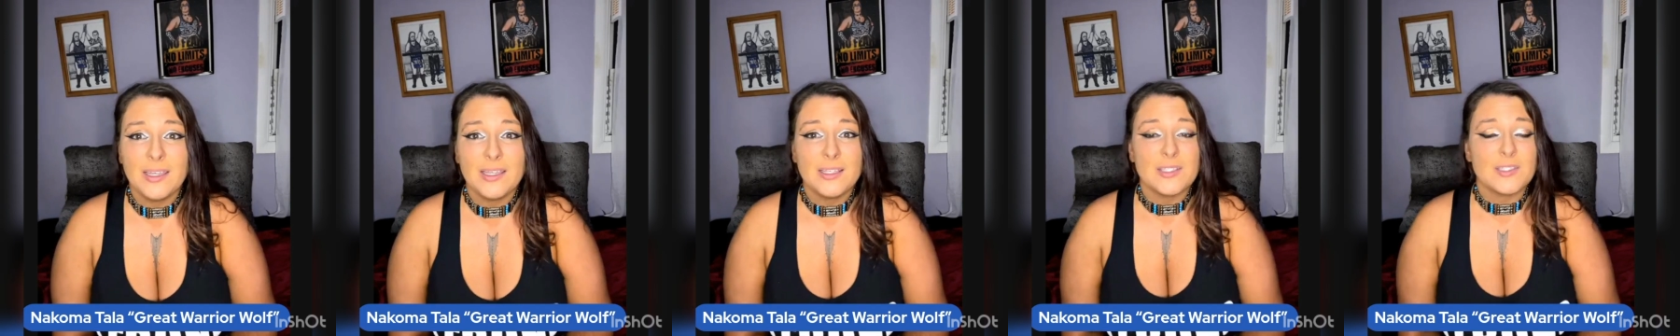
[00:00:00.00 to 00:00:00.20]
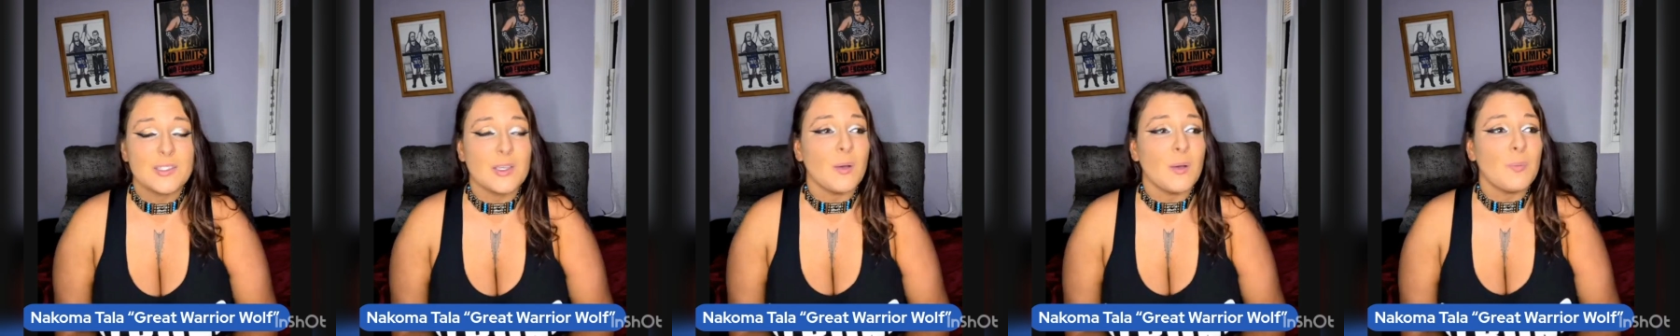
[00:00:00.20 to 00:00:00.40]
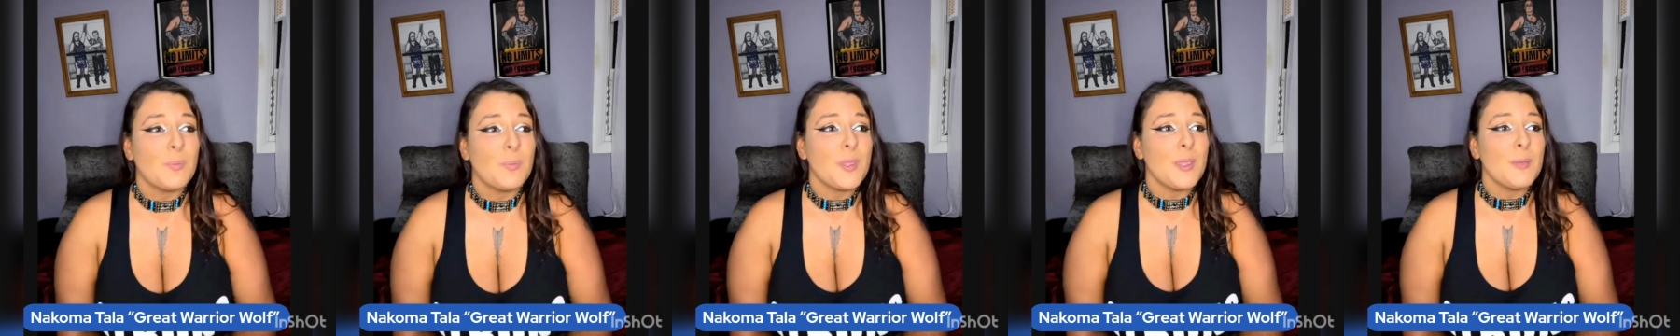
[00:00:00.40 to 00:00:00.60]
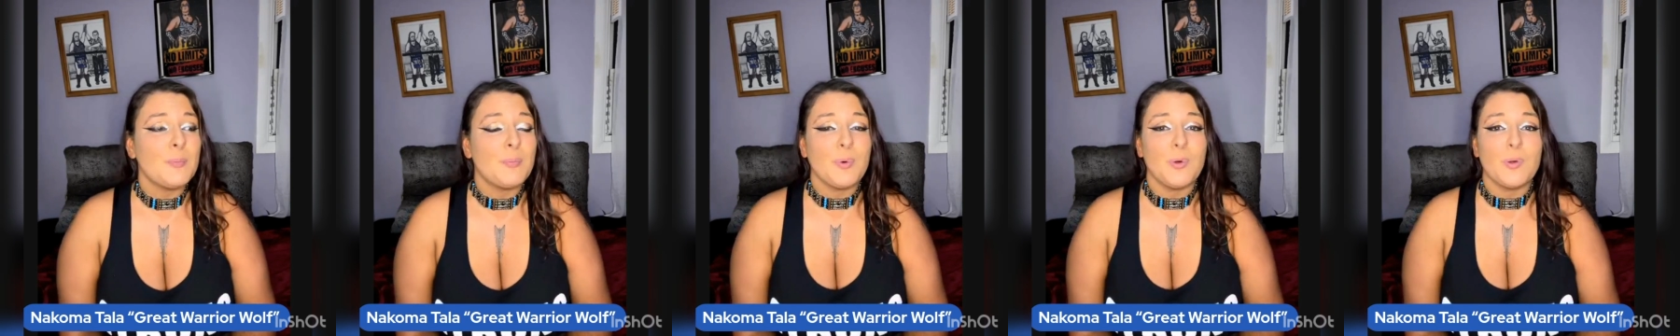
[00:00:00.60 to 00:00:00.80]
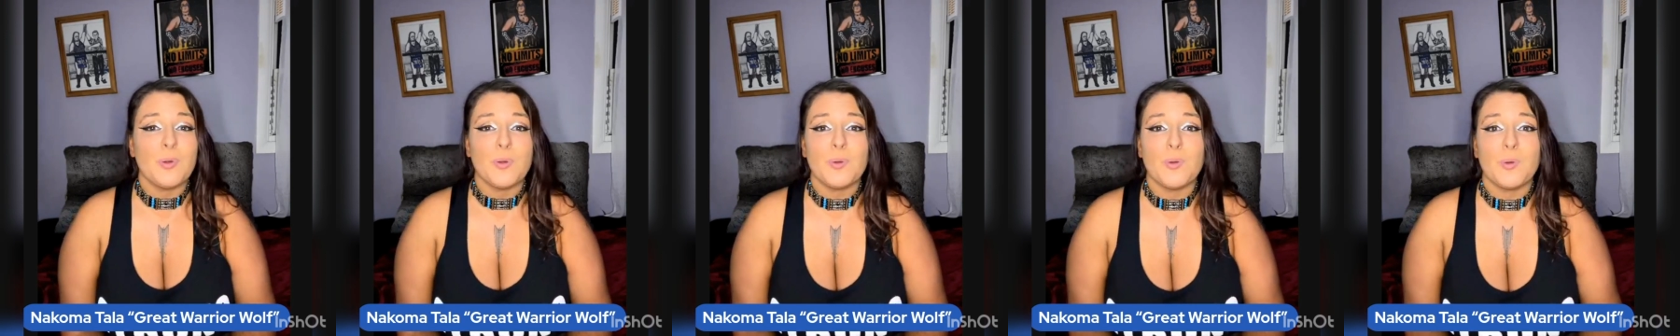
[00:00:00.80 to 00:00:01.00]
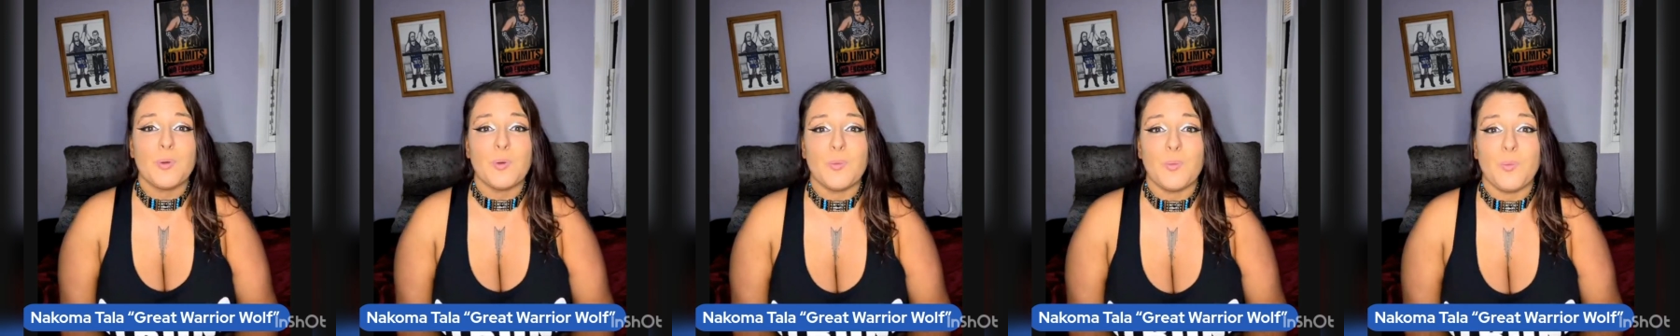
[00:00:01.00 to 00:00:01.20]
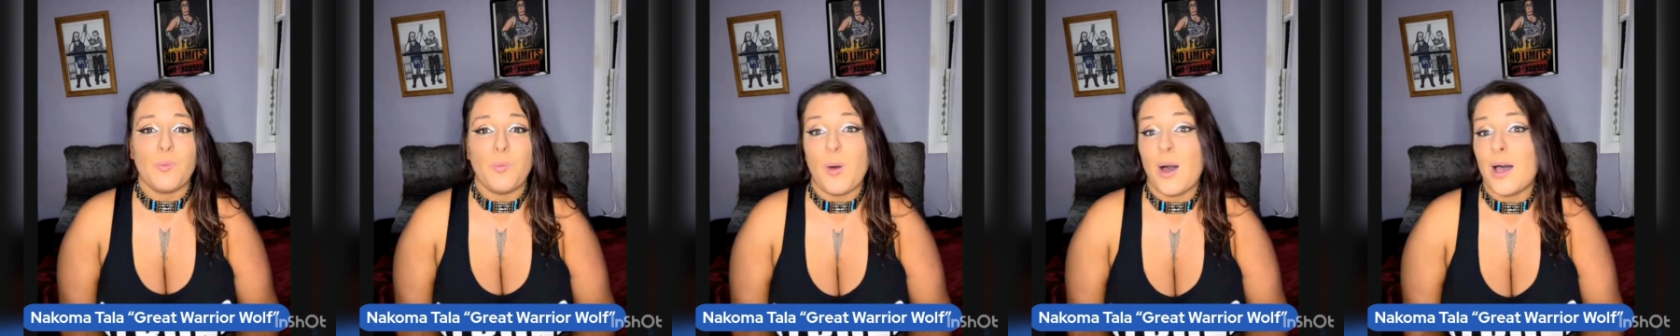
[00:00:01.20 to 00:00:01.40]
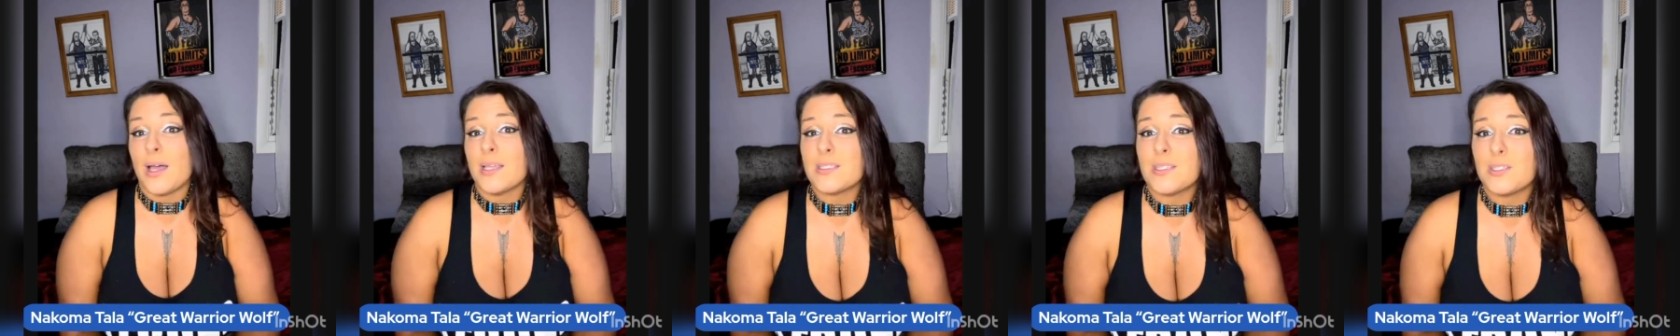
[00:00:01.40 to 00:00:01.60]
Some people
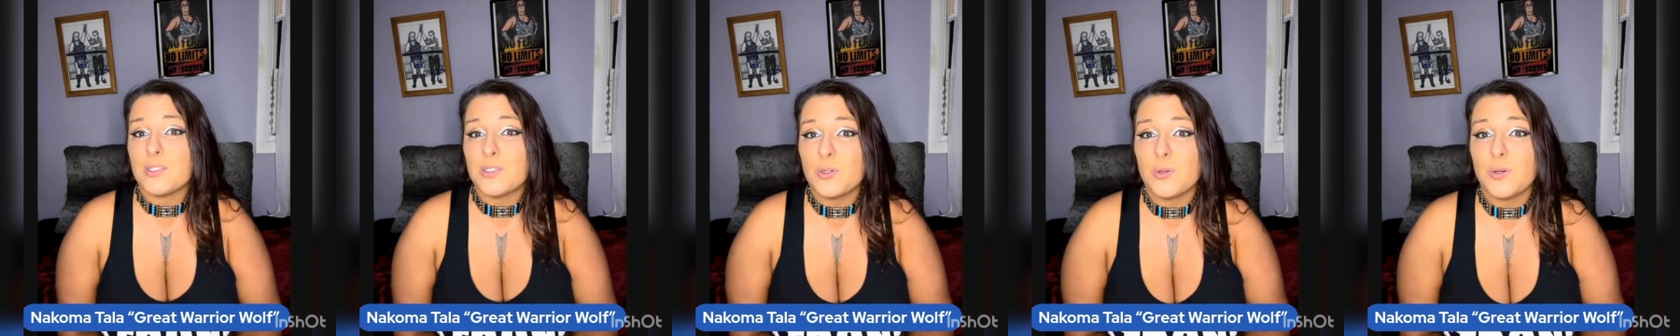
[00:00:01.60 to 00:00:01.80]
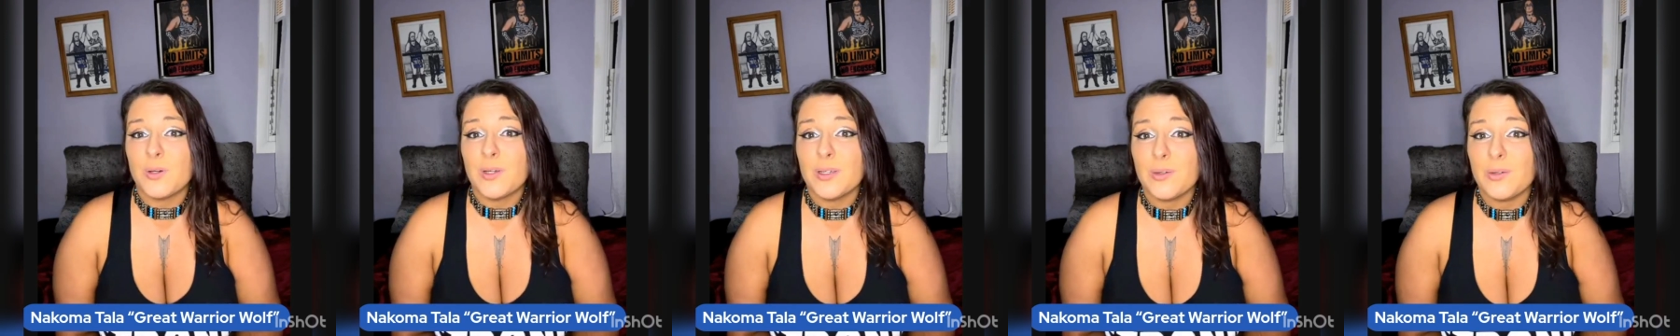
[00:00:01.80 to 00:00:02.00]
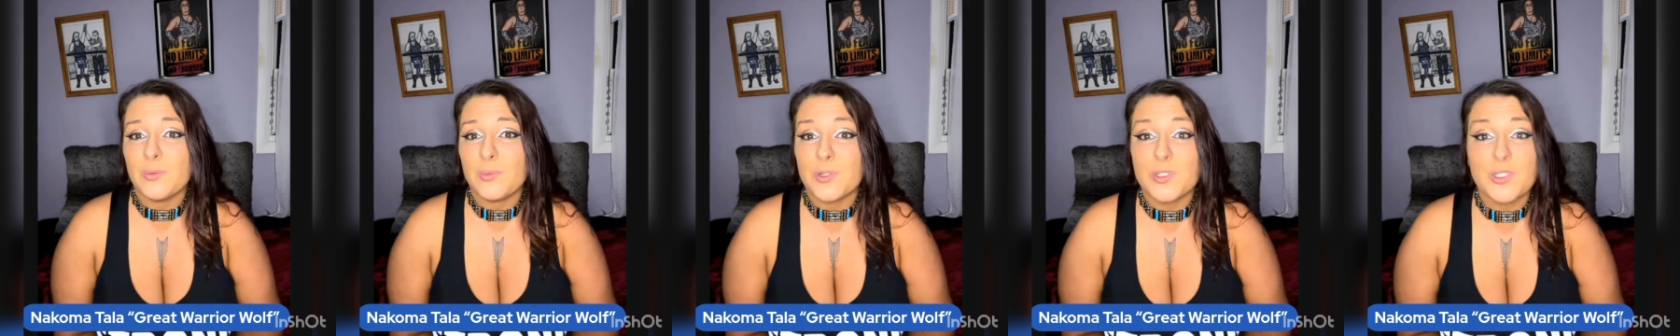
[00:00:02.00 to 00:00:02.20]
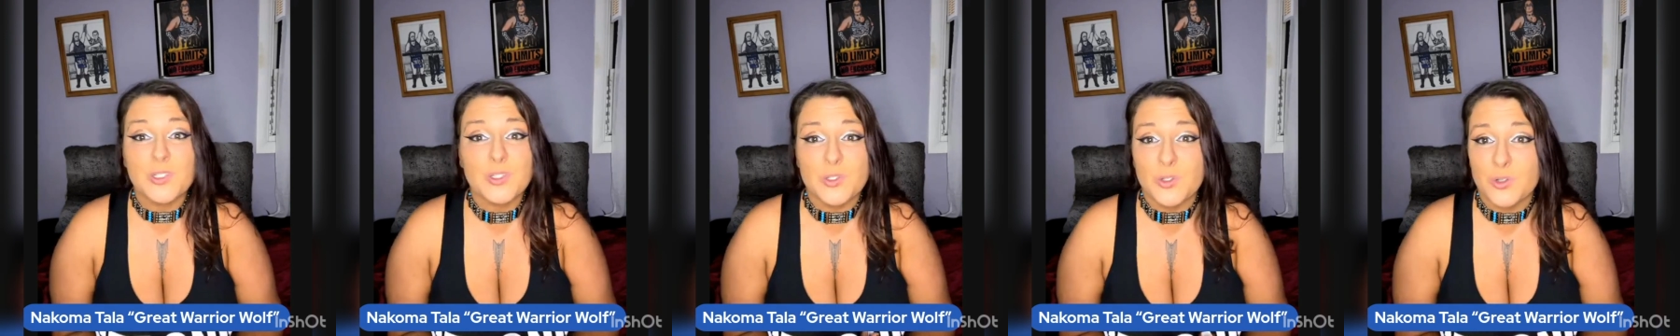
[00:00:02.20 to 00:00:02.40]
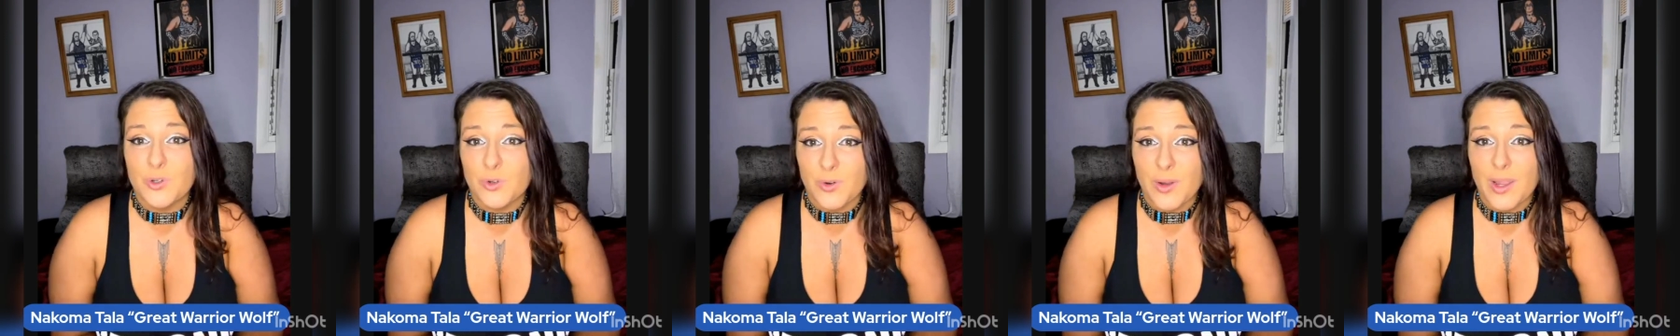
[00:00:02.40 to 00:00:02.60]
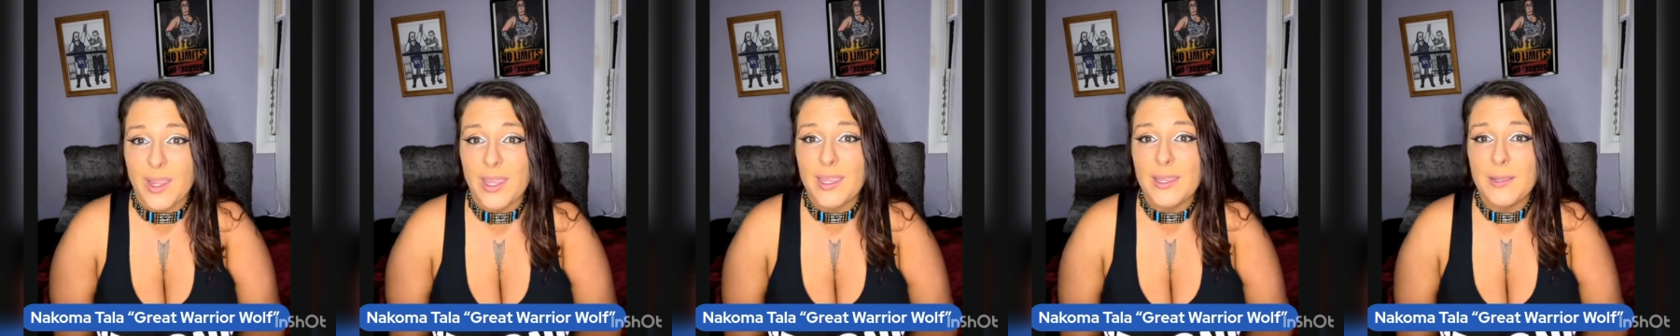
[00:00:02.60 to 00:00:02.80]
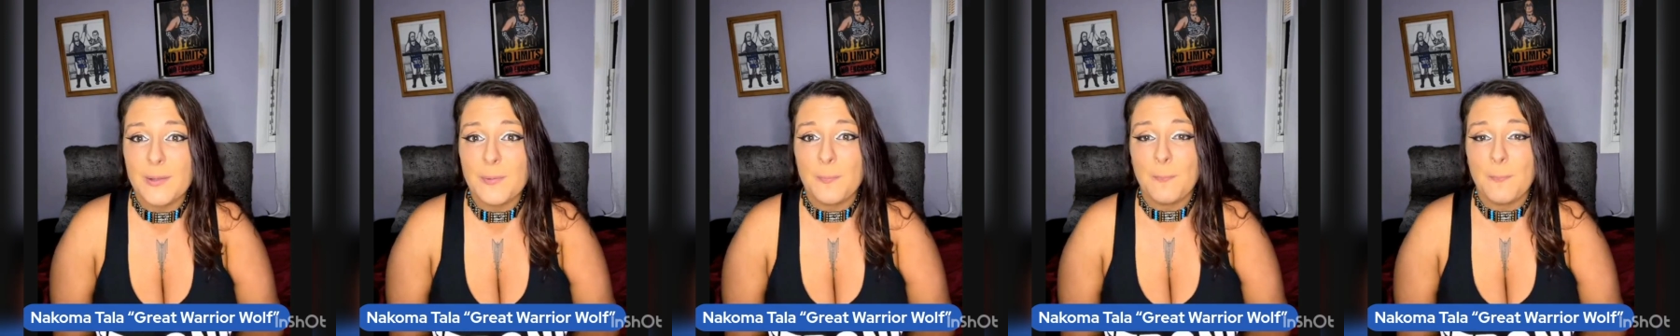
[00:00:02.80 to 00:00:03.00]
want to do it, which is great,